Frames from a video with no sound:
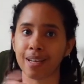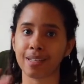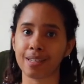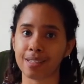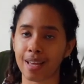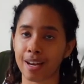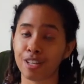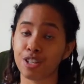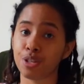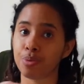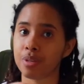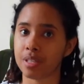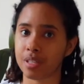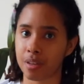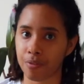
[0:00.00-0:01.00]
I decided to do
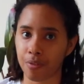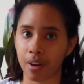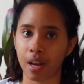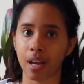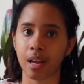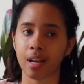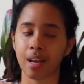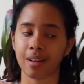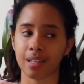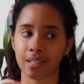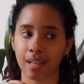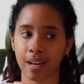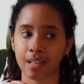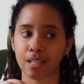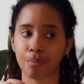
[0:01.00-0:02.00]
it different, and I
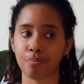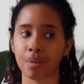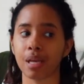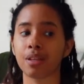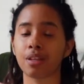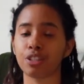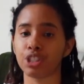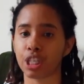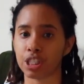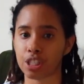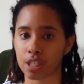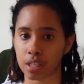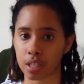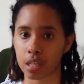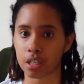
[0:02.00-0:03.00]
decided to make the
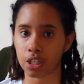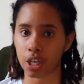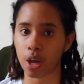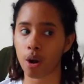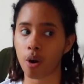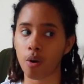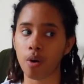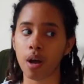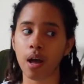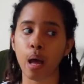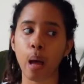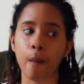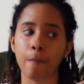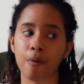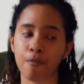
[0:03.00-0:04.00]
changes to the channel
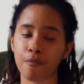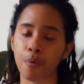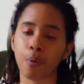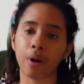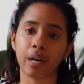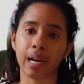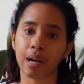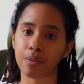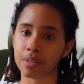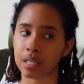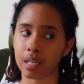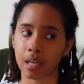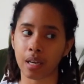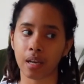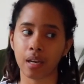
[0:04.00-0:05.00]
before
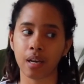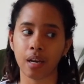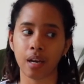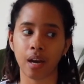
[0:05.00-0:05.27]
announcing it,